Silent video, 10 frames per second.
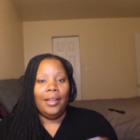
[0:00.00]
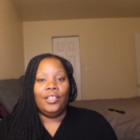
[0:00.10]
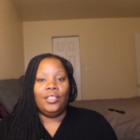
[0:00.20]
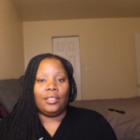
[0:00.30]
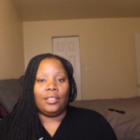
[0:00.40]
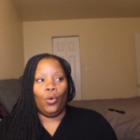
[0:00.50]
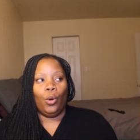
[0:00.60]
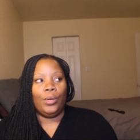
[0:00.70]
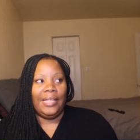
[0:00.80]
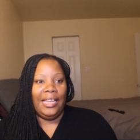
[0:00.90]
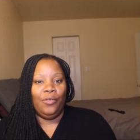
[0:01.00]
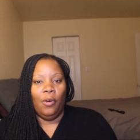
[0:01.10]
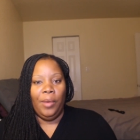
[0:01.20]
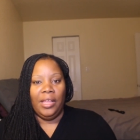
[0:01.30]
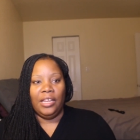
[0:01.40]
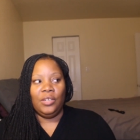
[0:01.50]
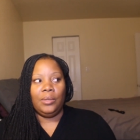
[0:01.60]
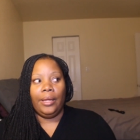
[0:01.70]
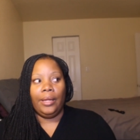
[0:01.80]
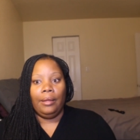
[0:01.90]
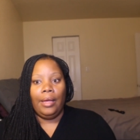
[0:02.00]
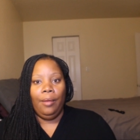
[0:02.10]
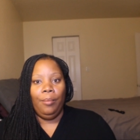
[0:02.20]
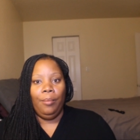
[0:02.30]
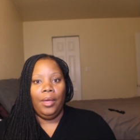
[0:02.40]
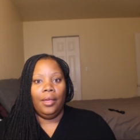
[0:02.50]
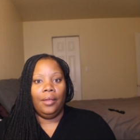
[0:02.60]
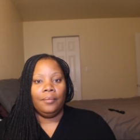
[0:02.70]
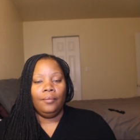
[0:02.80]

and Zora was standing there for a minute. She was like, amen.